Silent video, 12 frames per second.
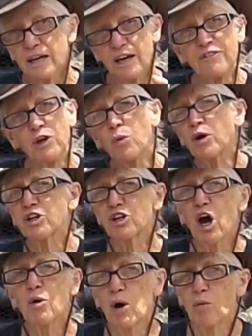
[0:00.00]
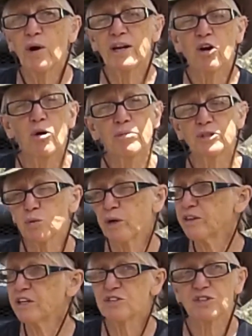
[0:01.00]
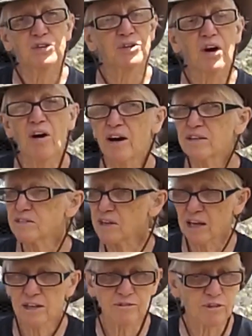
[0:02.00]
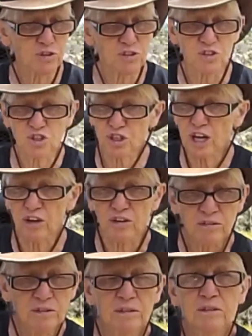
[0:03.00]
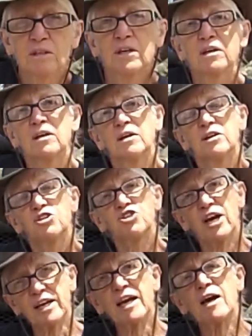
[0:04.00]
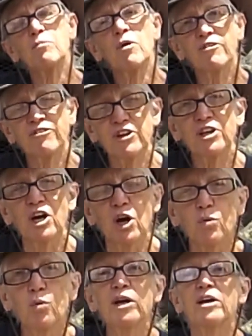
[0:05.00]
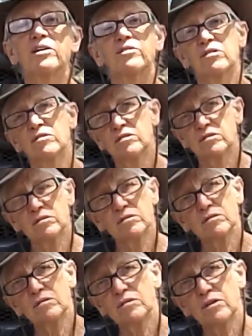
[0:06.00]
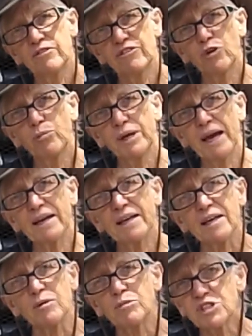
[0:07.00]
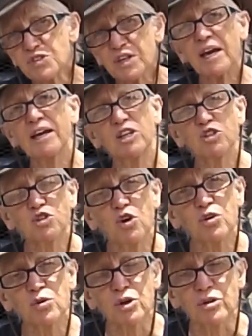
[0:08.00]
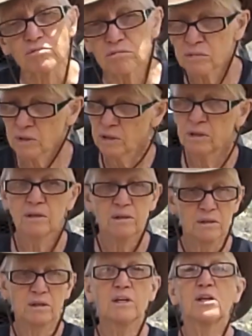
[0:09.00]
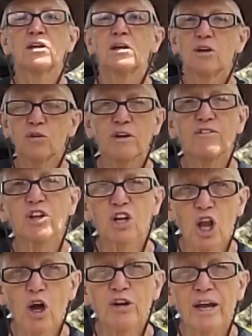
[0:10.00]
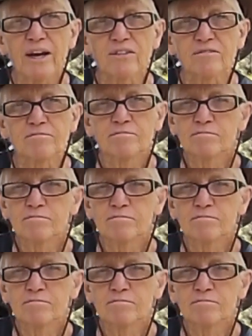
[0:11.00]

If you want to know what went on between these two guys, Canning versus Schnell, check out my video with Phil Bianchi, Mr. Canning Stock Route. He'll give you the lowdown.